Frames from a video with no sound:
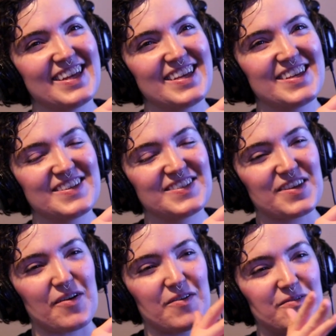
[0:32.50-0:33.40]

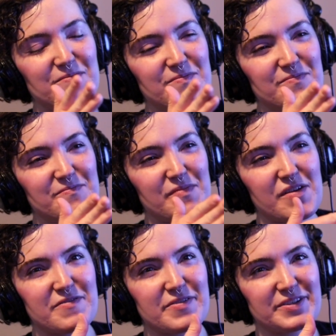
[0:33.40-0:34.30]
So, my
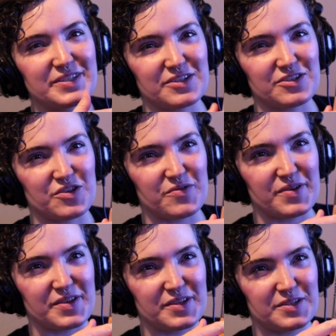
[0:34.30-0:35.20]
first issue
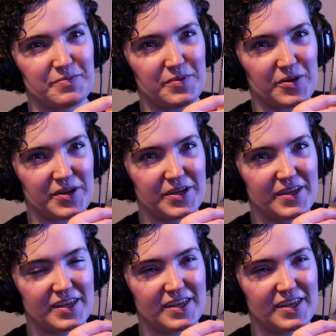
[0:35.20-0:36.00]
with this book